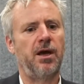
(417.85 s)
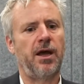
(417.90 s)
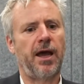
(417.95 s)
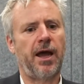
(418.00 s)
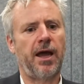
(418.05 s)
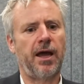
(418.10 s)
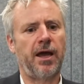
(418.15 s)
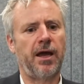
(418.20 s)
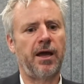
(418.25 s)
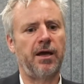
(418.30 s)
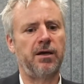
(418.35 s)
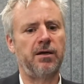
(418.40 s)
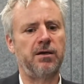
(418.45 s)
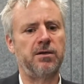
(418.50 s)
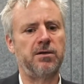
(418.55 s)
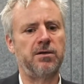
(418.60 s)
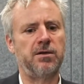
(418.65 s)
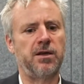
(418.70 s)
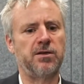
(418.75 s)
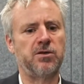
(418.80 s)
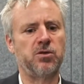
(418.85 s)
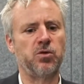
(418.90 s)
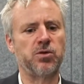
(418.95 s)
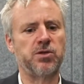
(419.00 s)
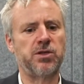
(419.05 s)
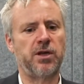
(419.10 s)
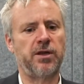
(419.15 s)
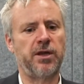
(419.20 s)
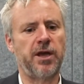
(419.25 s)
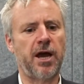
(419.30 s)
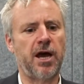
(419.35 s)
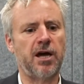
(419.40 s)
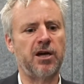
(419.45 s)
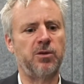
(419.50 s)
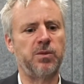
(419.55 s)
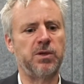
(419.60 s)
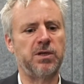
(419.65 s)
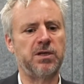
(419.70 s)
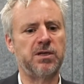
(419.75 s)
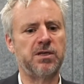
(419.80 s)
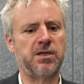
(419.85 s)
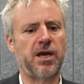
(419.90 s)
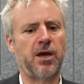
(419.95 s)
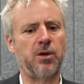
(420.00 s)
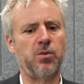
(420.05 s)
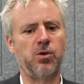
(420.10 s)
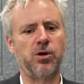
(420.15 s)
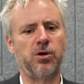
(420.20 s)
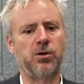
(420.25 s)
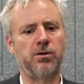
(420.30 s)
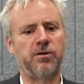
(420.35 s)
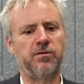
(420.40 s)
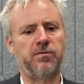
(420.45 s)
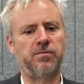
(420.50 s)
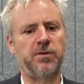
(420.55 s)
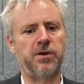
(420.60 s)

and there's also the argument to say, well,